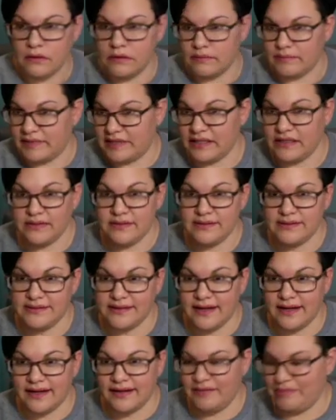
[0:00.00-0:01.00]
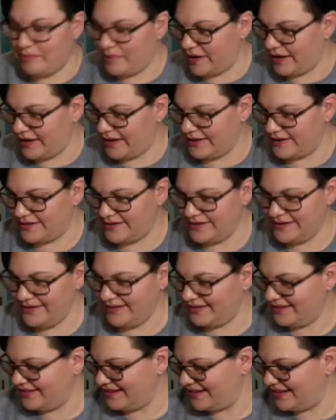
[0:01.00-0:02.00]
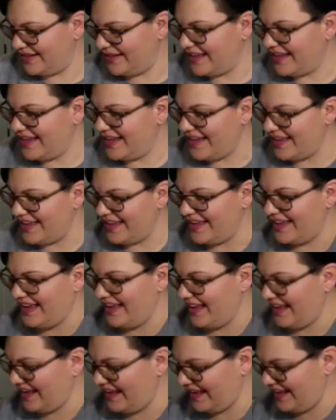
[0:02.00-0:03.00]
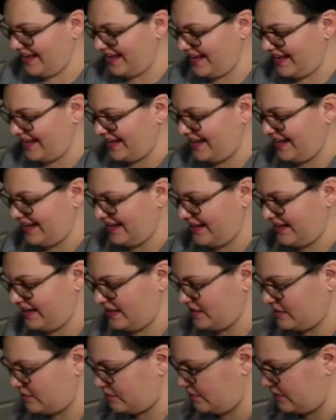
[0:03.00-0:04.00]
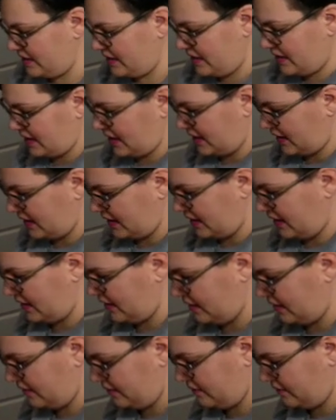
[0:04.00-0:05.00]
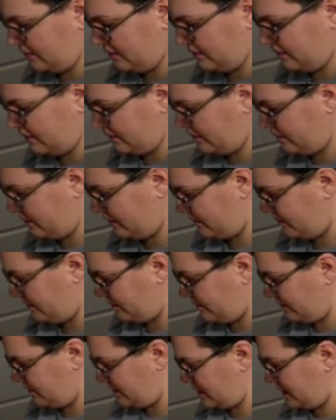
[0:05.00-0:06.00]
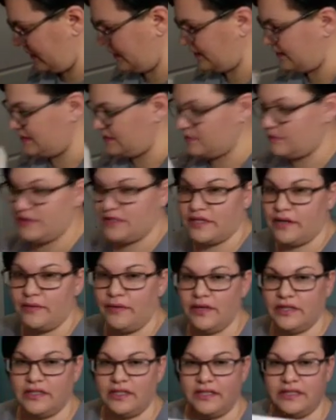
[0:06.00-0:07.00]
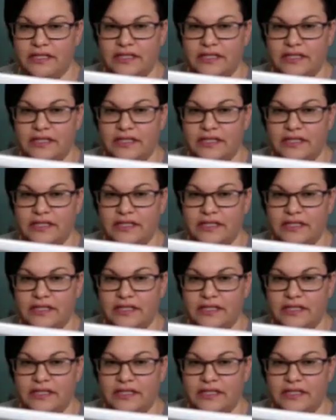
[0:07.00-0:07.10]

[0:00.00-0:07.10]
My little stack of bags. And we have next, which I worked on